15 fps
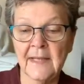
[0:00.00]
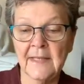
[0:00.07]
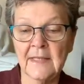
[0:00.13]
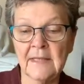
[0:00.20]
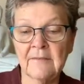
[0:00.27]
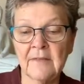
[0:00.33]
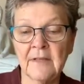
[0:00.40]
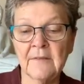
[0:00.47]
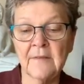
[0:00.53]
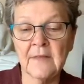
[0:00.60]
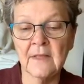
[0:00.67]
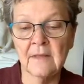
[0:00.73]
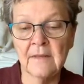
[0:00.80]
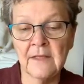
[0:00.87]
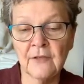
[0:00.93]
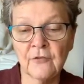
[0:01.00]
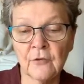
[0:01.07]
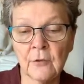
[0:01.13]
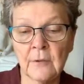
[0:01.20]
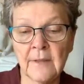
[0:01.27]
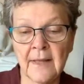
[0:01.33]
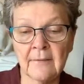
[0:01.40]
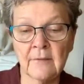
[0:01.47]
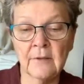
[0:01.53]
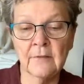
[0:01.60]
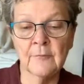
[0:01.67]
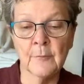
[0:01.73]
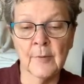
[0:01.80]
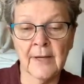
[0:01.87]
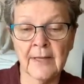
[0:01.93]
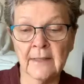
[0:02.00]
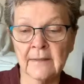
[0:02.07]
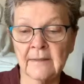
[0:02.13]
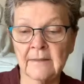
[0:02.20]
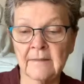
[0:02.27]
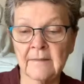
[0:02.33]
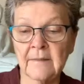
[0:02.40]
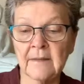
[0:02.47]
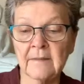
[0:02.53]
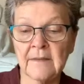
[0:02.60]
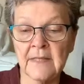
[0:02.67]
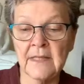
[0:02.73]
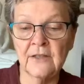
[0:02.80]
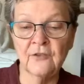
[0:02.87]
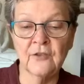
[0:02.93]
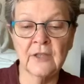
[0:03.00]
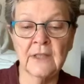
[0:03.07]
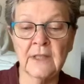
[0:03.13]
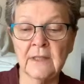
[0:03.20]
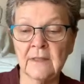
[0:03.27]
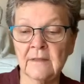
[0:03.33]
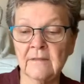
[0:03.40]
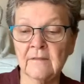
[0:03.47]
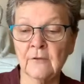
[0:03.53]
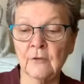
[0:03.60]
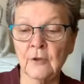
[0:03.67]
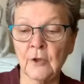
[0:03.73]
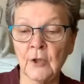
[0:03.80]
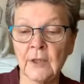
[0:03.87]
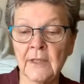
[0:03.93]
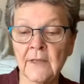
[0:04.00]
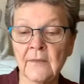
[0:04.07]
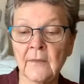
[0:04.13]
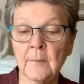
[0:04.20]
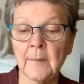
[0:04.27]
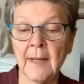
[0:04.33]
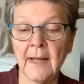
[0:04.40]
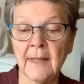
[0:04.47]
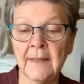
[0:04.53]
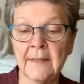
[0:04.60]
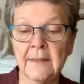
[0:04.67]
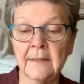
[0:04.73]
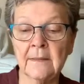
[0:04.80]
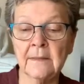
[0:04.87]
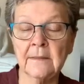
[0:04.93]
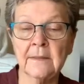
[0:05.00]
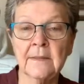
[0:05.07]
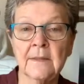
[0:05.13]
Even at the initial level of practice, the teaching is to look at the mind